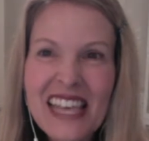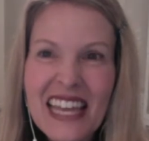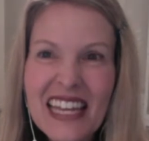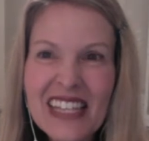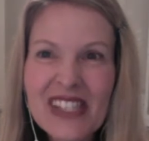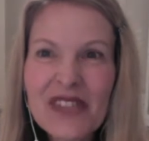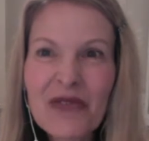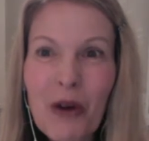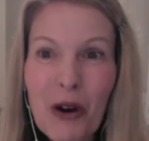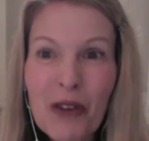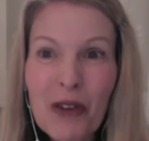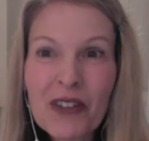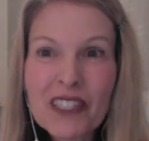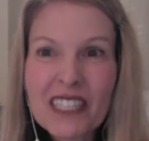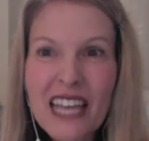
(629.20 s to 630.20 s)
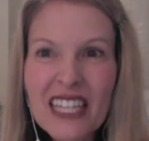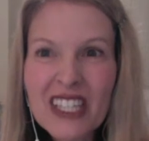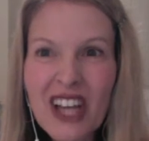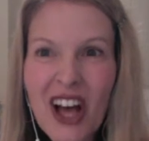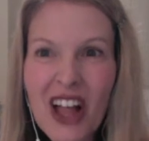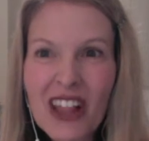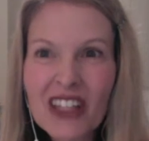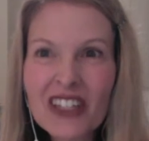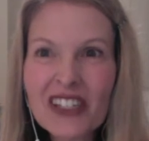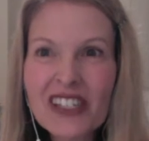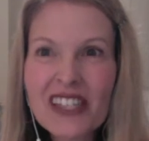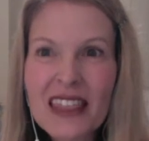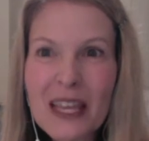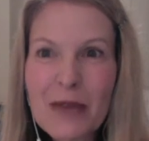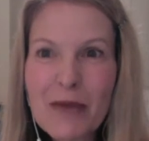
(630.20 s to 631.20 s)
said it's four for ten
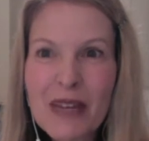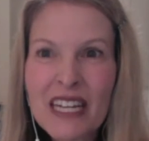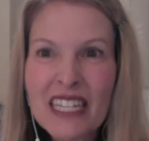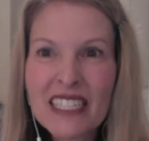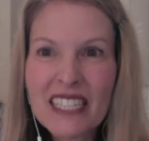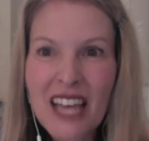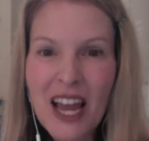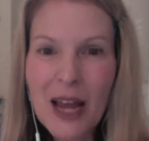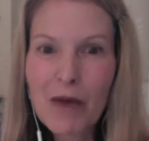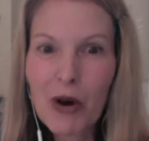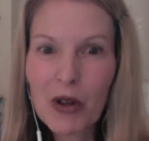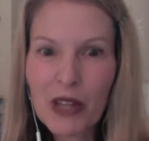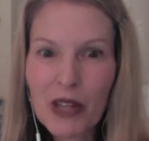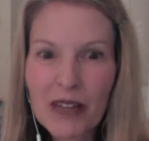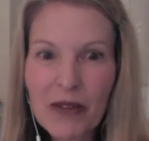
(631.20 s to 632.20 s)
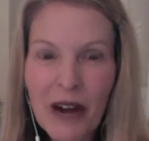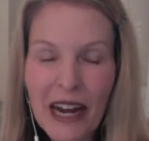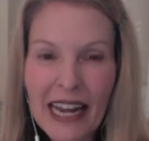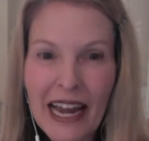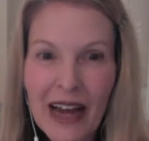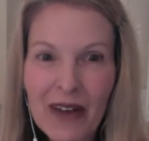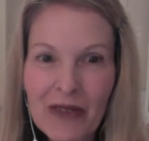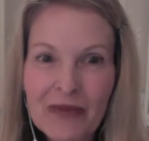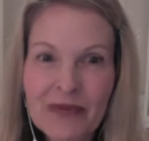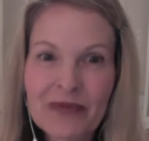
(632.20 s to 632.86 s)
dollars, limited time only right now.